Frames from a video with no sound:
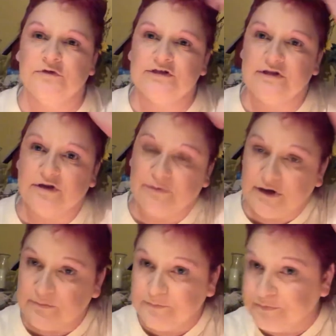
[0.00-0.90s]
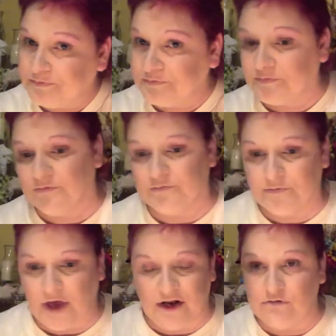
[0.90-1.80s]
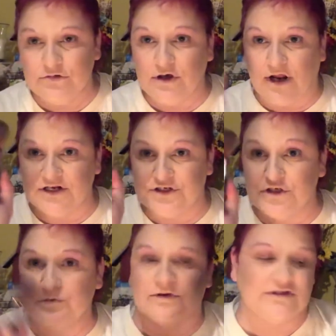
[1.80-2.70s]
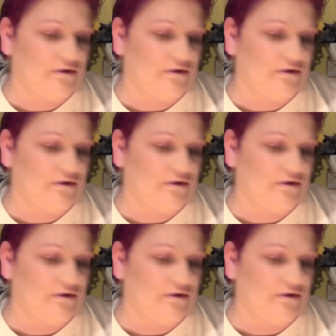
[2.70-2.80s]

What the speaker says: Just a little bit. I just use what's